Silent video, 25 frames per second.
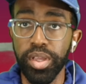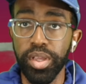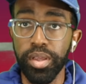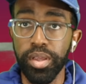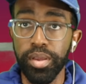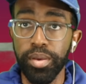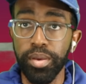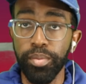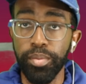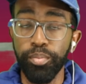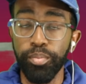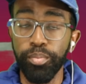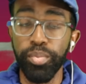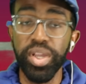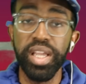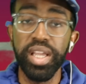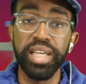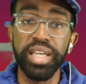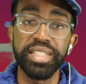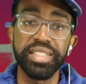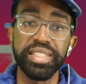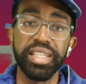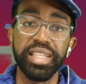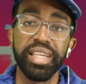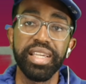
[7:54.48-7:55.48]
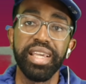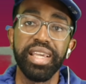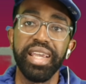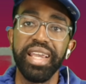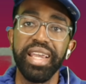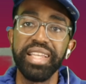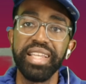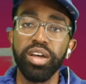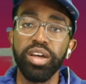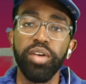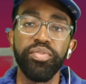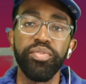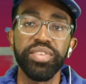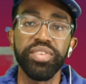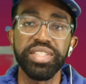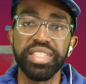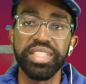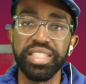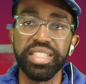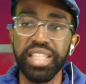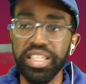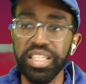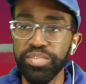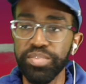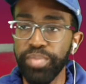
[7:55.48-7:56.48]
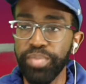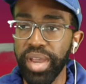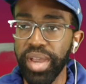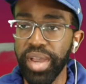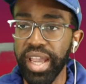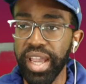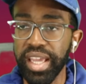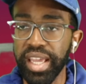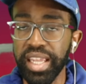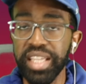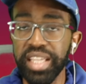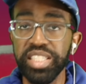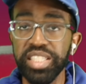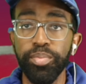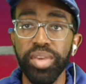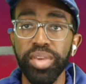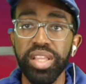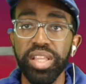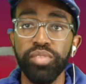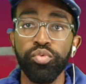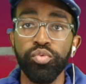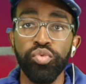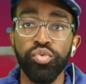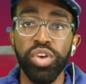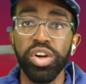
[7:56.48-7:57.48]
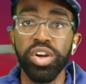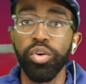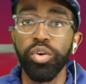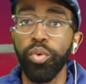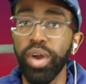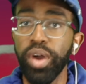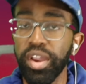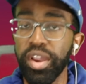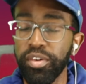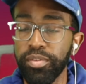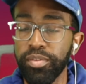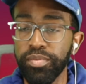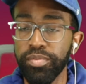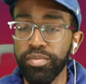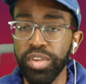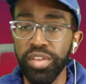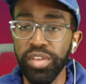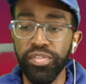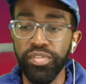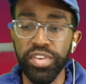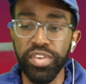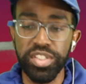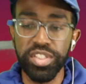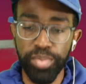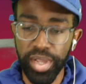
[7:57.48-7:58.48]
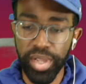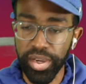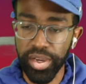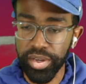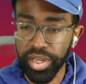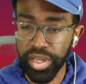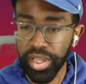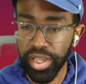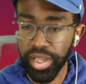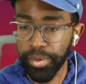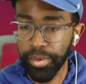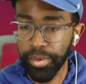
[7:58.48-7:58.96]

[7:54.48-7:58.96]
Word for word: because his offense is this bad. He should be runaway defensive player of the year.